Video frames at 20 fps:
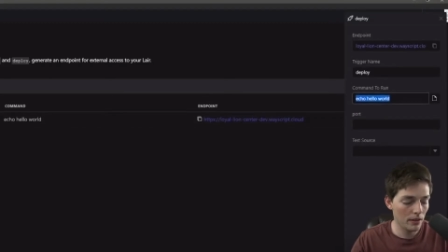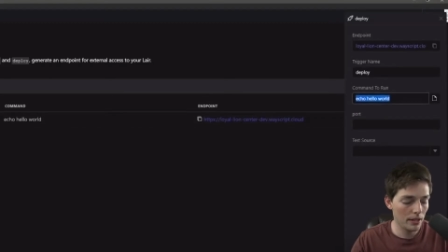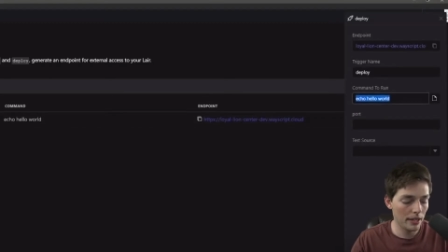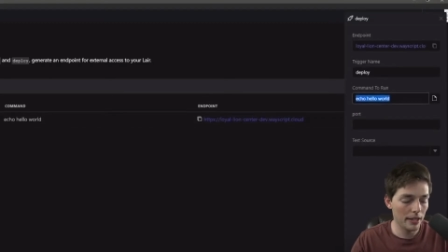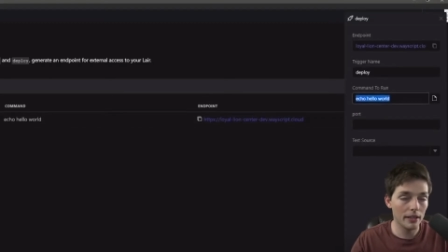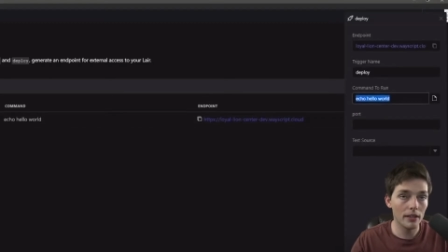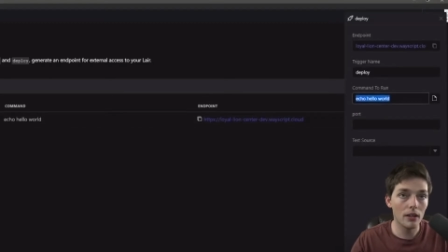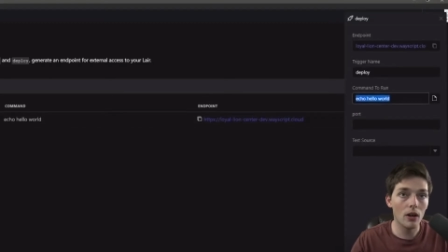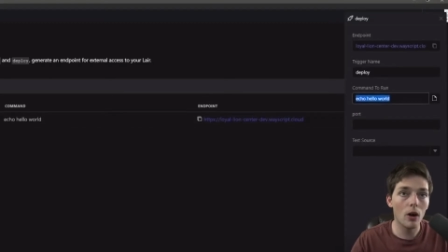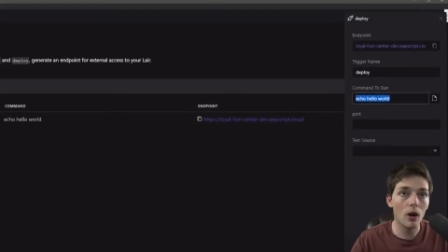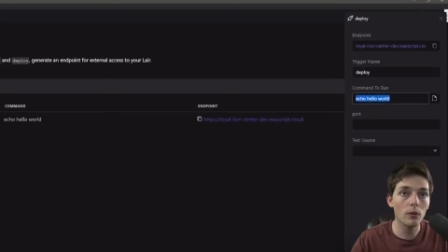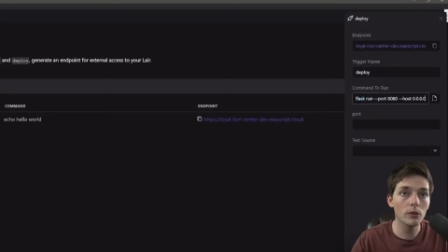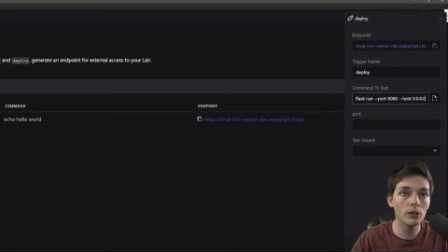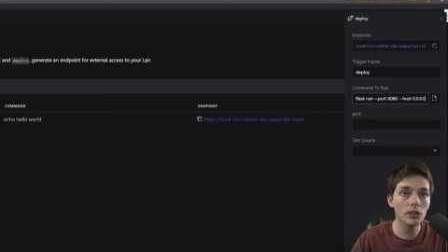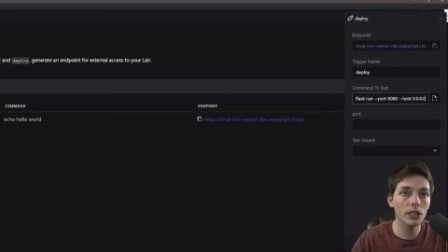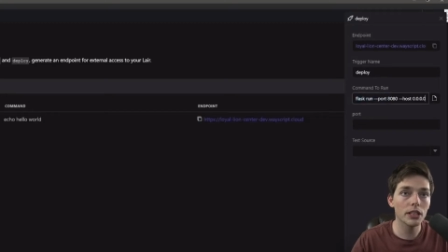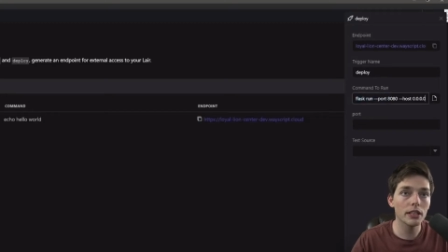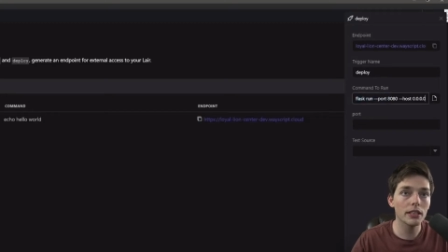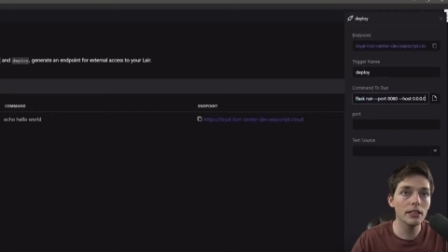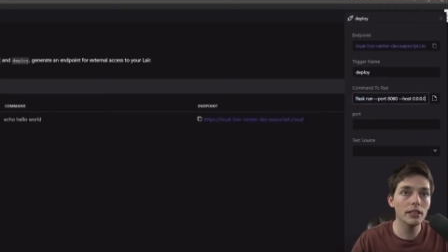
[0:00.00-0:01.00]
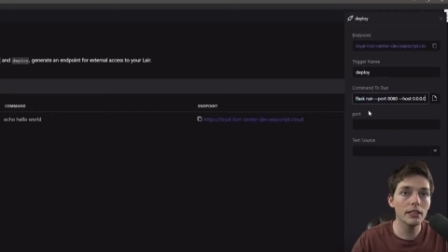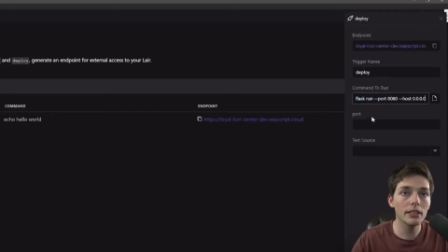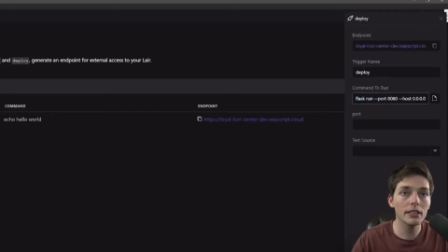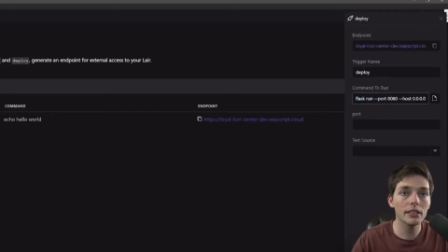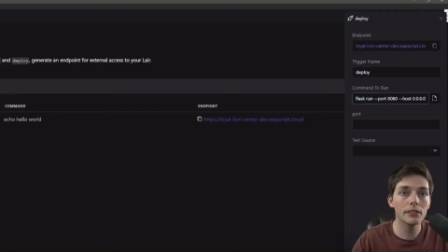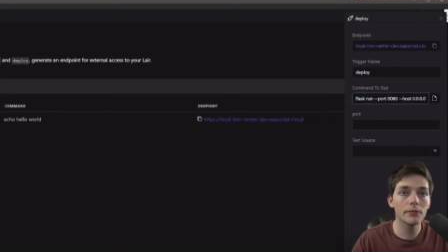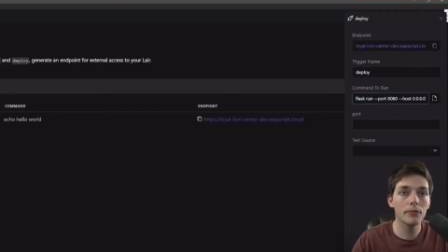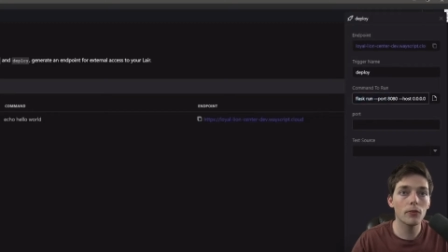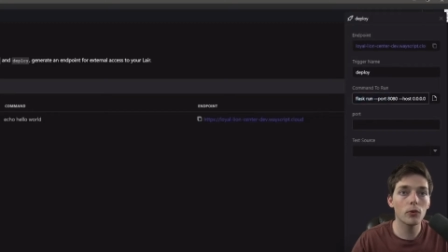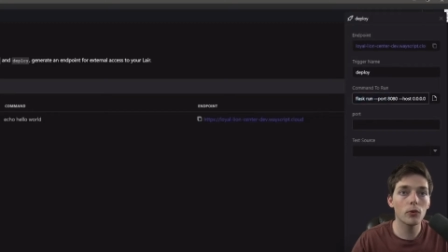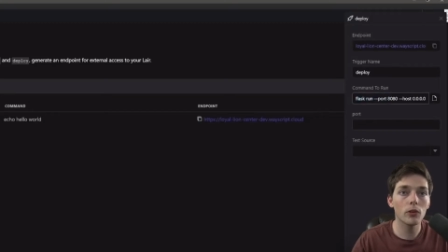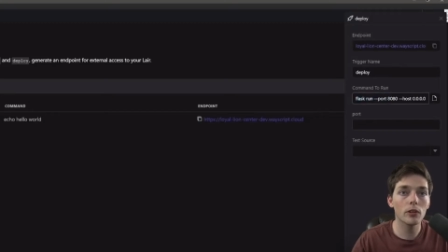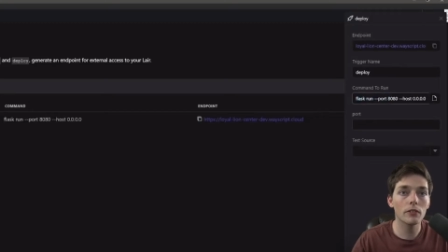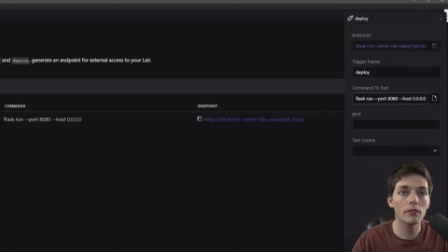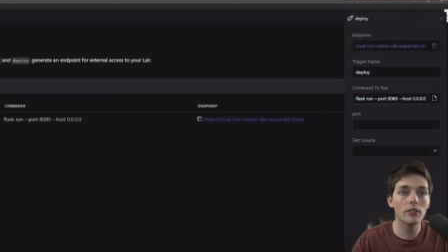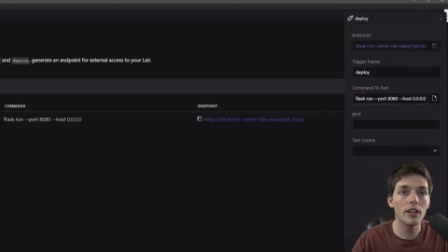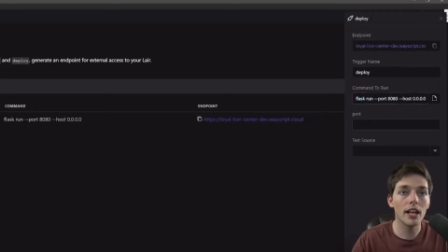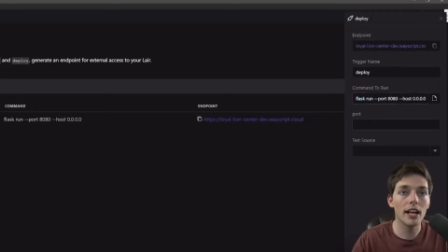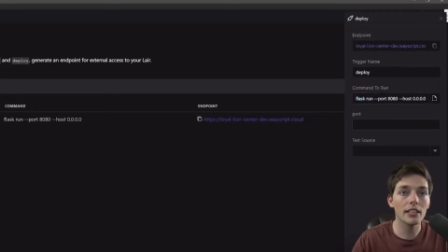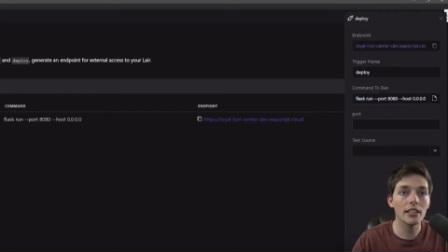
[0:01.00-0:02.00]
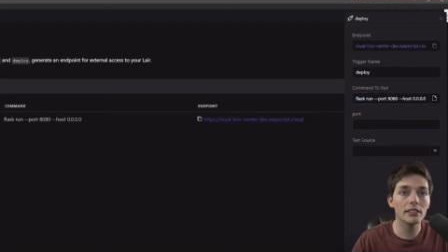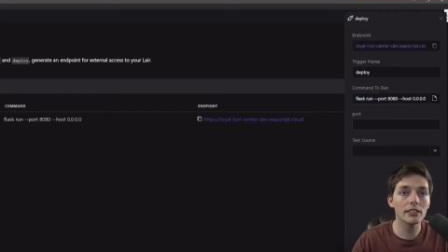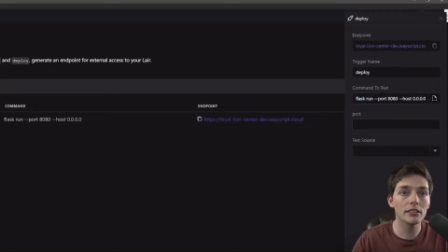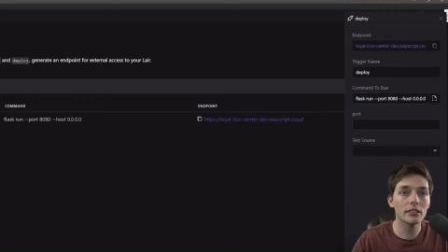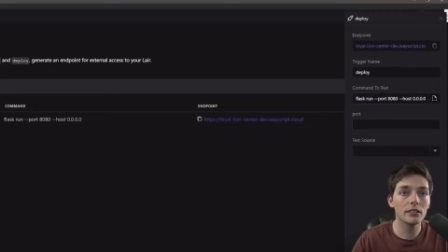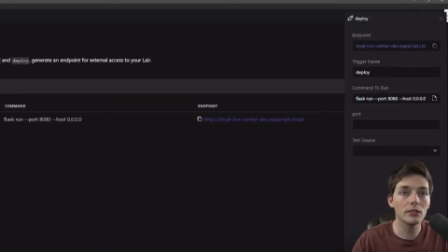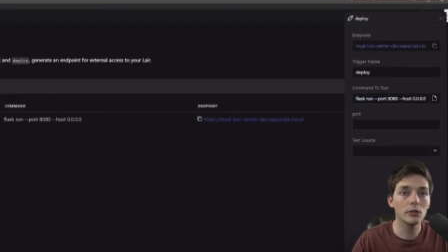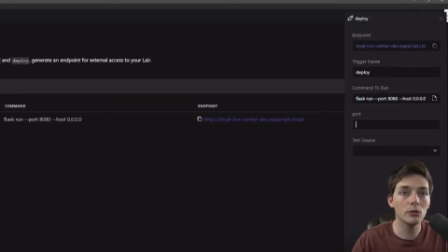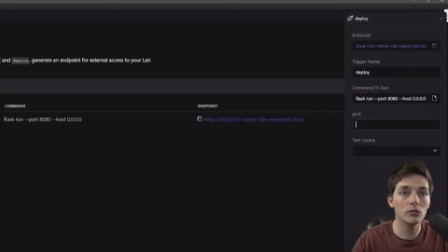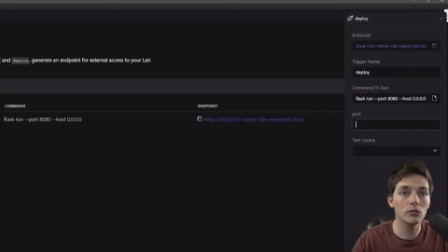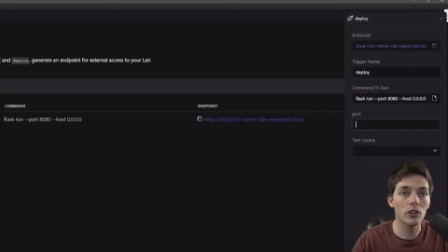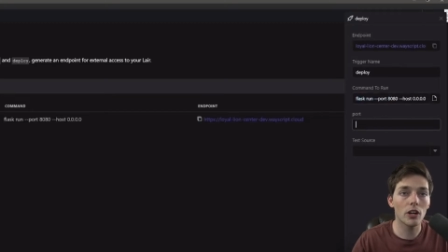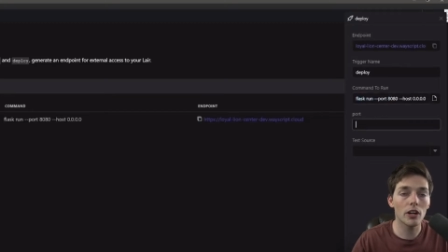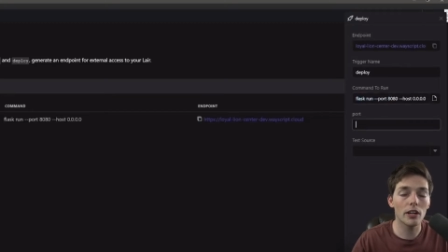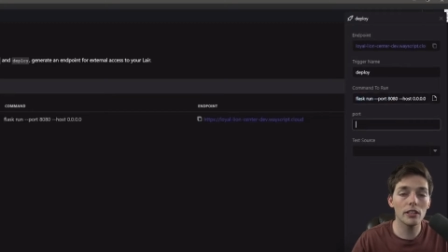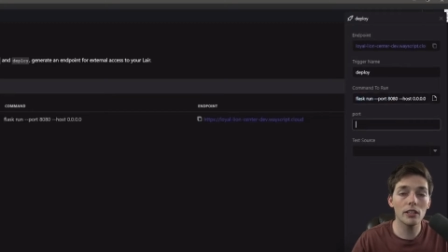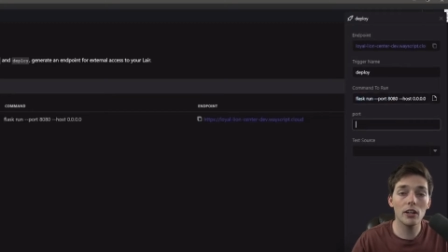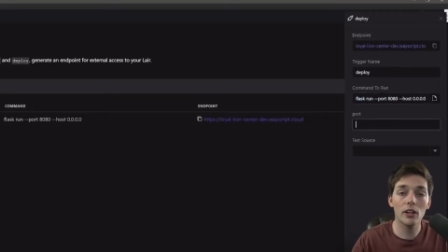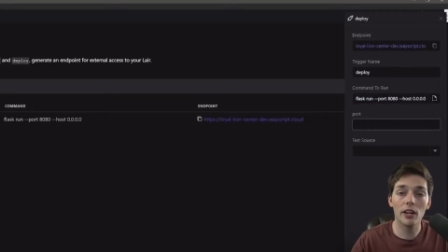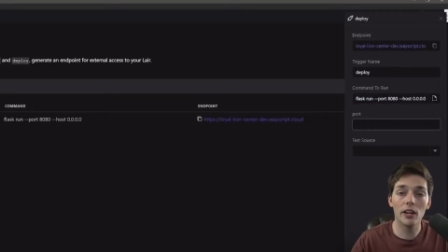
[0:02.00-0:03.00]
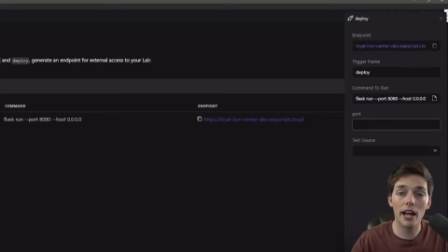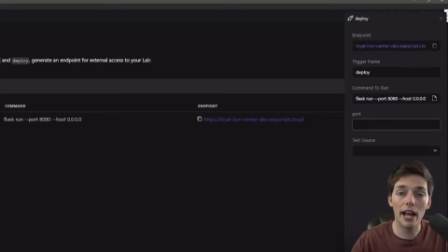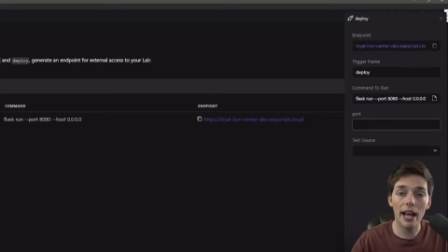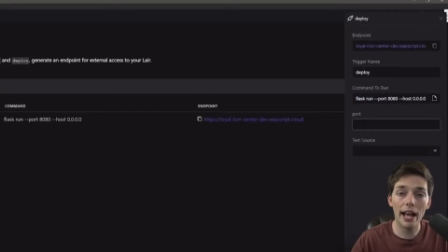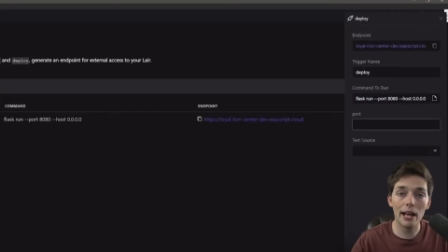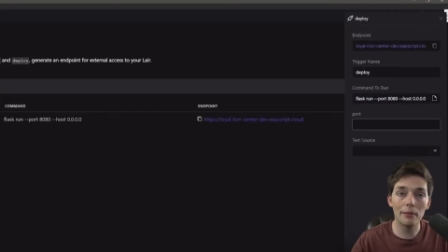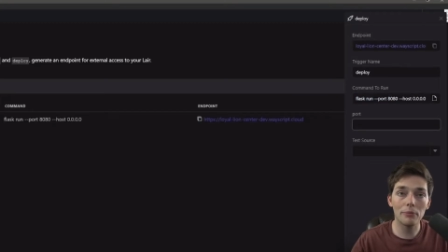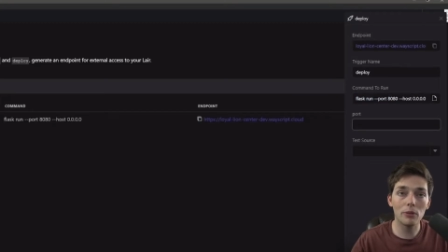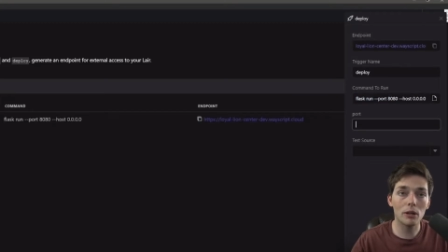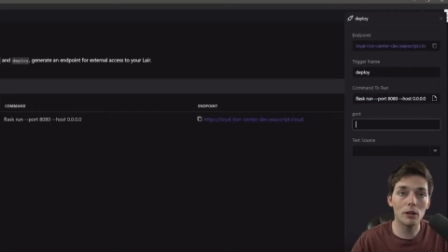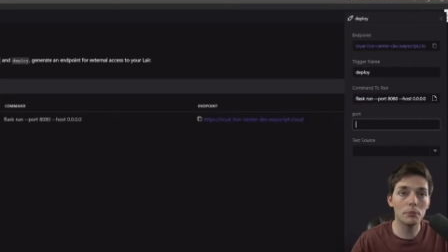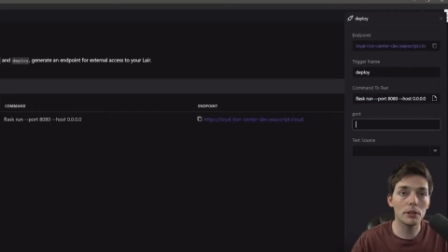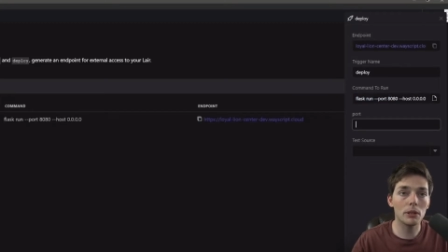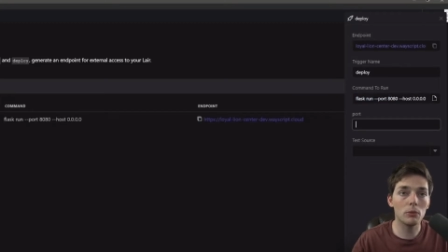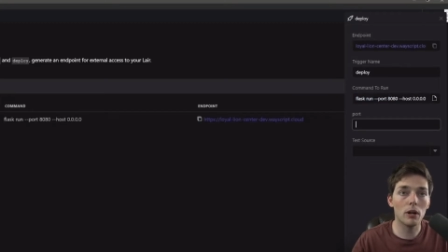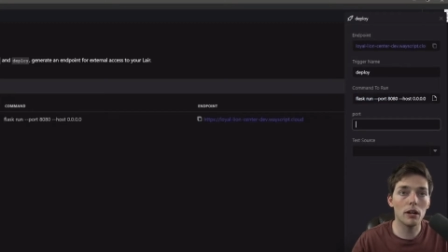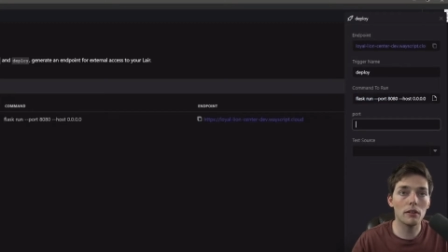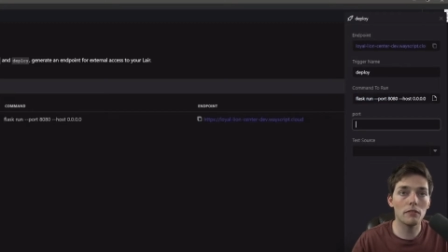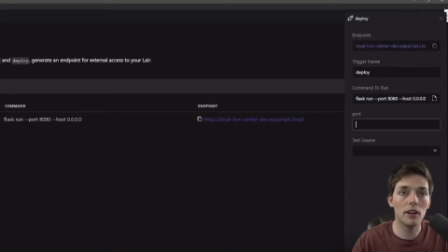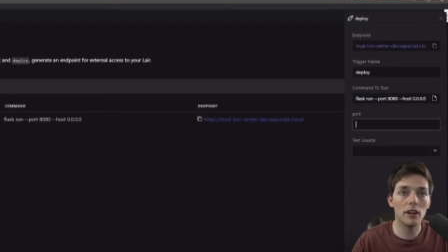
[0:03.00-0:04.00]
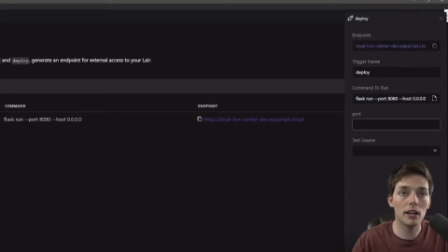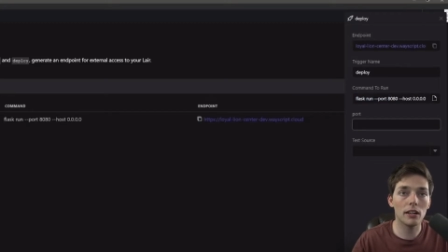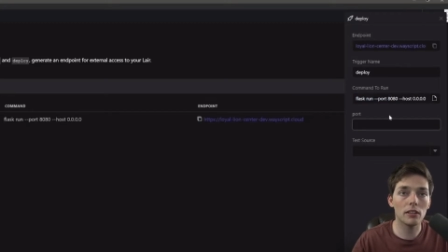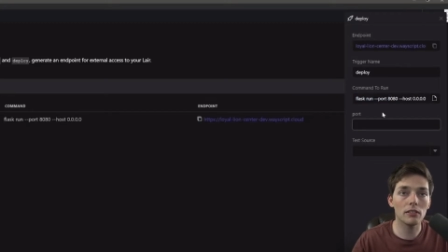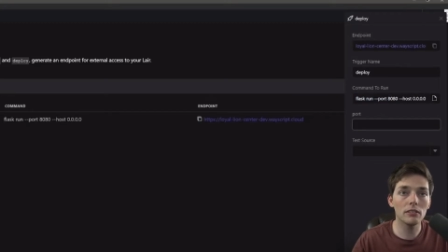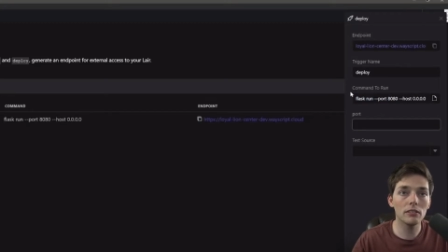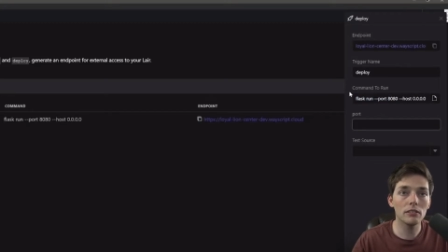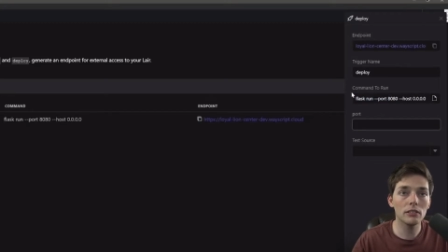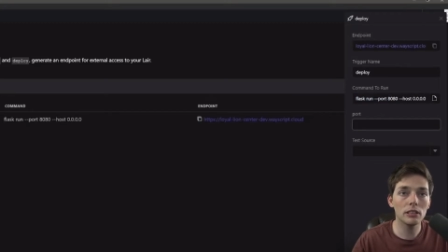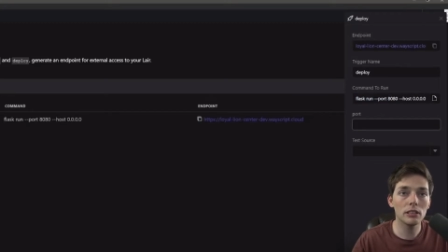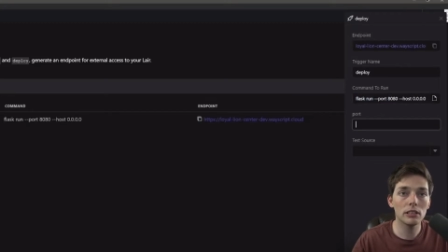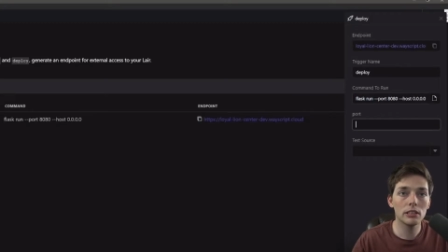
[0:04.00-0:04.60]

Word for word: And all we're saying is for Flask to run our app.py file,